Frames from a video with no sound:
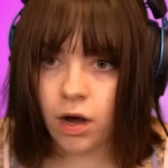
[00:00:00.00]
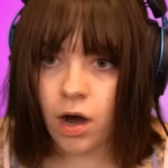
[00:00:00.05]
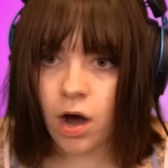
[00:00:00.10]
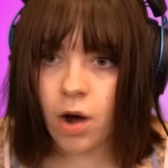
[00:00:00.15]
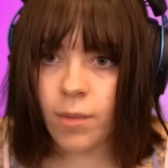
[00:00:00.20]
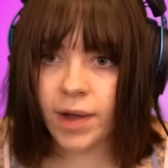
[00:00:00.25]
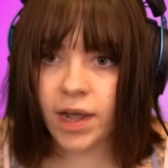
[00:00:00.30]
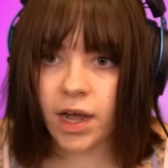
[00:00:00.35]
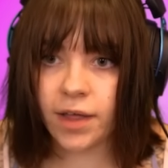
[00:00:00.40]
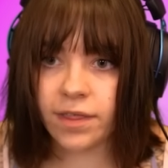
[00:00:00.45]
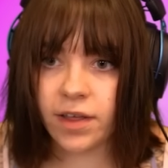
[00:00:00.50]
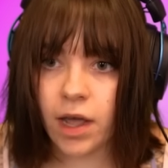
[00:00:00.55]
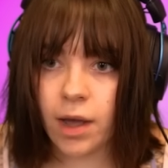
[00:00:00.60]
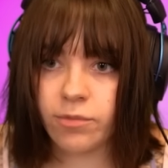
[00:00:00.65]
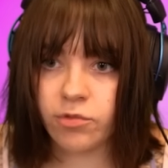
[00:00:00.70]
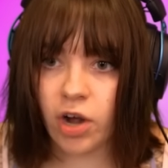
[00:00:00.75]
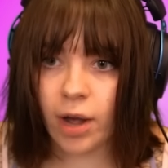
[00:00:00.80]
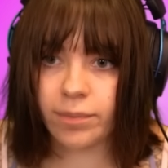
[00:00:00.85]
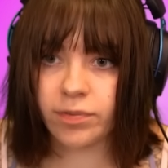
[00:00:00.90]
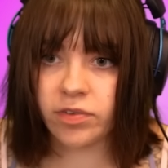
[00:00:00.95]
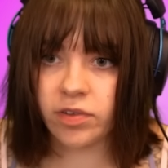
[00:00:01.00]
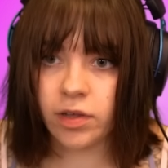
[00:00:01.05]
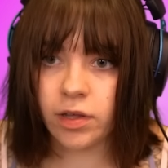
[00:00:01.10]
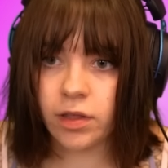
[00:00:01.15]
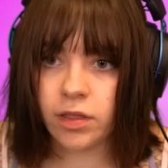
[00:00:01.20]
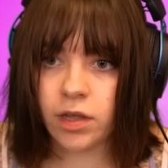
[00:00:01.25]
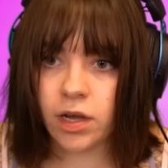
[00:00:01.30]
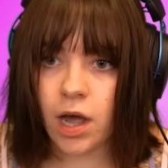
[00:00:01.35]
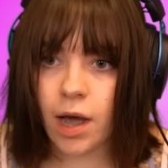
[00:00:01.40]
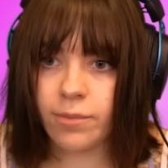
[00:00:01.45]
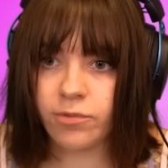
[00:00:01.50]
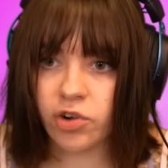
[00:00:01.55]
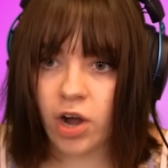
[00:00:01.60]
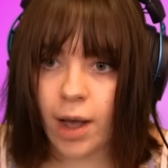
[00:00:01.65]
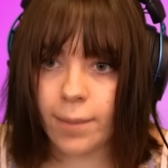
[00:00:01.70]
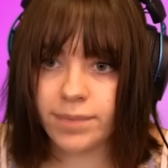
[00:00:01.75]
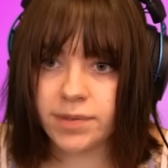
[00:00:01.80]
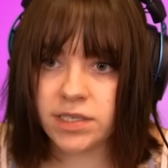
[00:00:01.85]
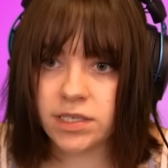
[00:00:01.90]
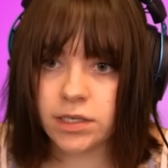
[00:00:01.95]
Oh my god, the gumdrops. The
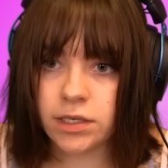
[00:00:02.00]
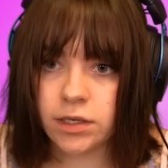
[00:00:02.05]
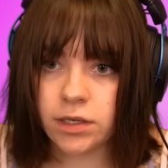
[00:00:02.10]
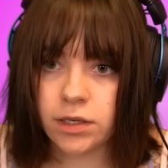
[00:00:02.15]
gumdrops.